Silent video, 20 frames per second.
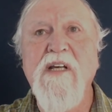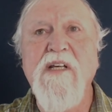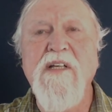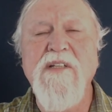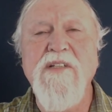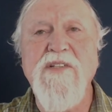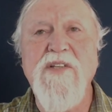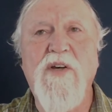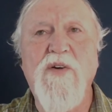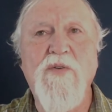
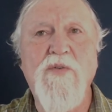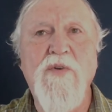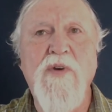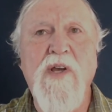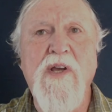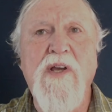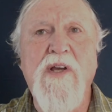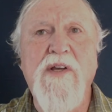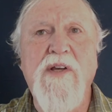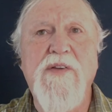So
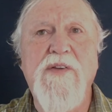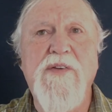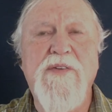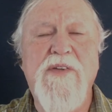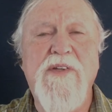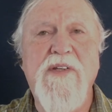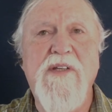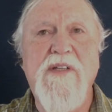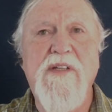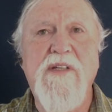
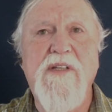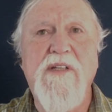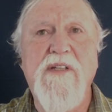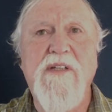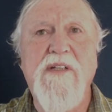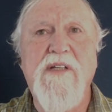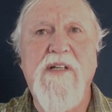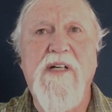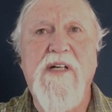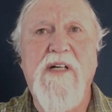
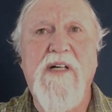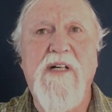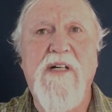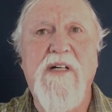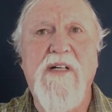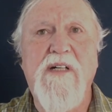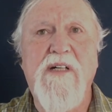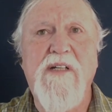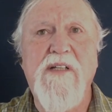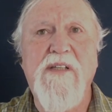
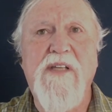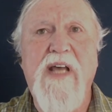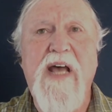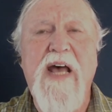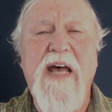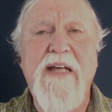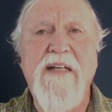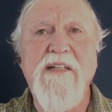that